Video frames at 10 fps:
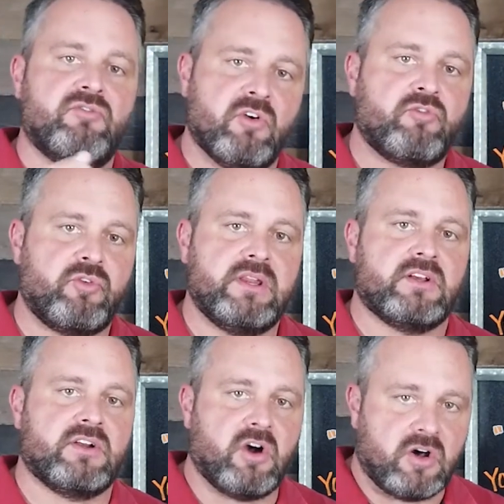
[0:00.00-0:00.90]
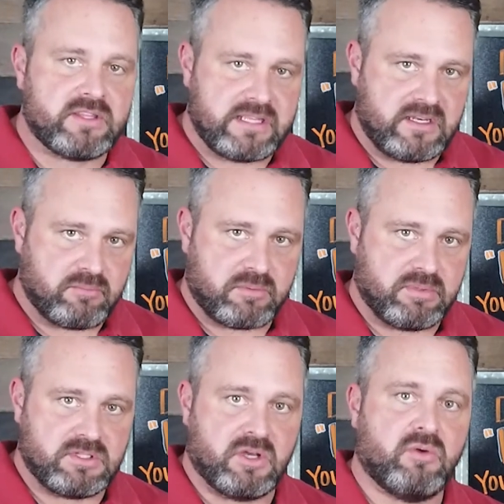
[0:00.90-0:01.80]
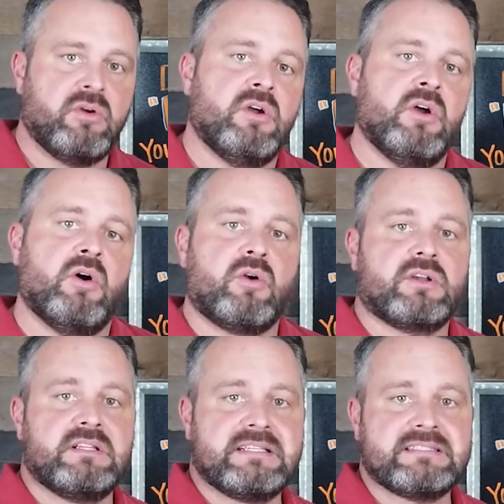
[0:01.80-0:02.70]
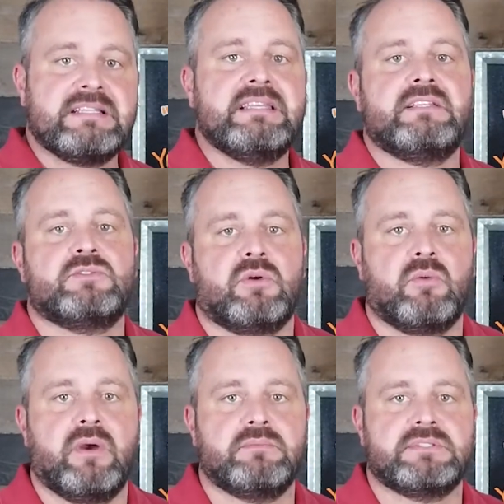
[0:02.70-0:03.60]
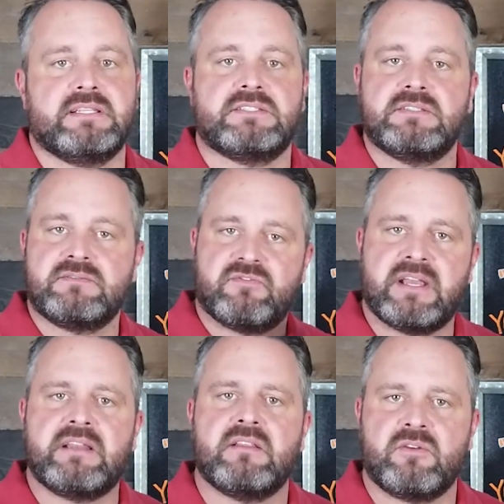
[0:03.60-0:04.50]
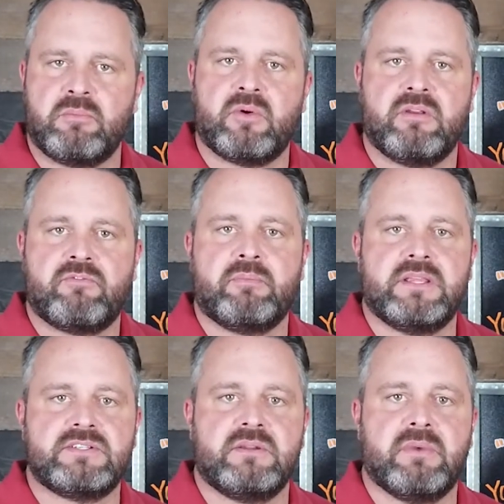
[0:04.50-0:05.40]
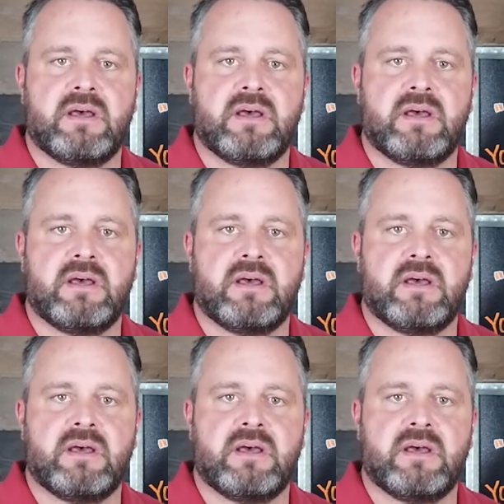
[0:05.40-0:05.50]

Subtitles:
feel free to call that number below or click the link to our website to find a little more information